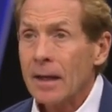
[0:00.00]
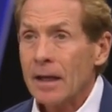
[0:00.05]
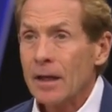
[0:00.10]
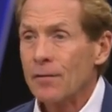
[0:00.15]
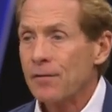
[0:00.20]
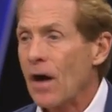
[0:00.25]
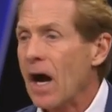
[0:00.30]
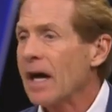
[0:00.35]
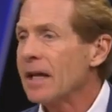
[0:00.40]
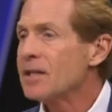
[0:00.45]

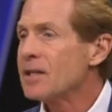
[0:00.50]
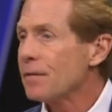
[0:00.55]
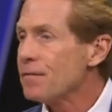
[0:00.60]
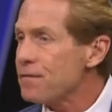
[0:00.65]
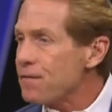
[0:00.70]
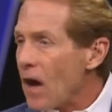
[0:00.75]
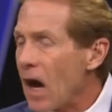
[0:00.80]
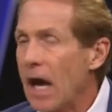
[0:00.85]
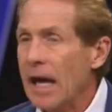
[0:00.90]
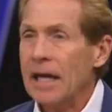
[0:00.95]
If I
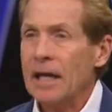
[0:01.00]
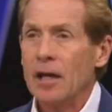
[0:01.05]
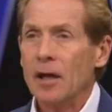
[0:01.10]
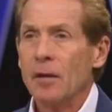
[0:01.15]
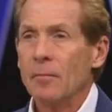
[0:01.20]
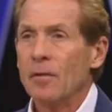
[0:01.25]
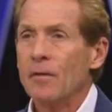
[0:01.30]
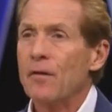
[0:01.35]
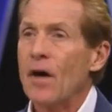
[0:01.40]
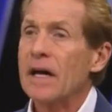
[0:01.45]
defy
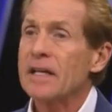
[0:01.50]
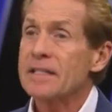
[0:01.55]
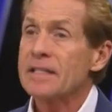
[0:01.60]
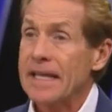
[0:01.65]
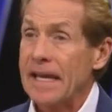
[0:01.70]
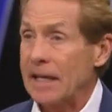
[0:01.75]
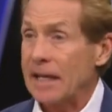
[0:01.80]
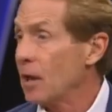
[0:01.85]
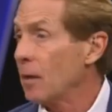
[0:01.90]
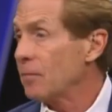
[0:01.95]
him, if I
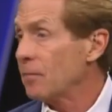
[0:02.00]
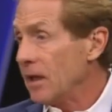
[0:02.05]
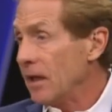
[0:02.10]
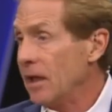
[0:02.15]
stand up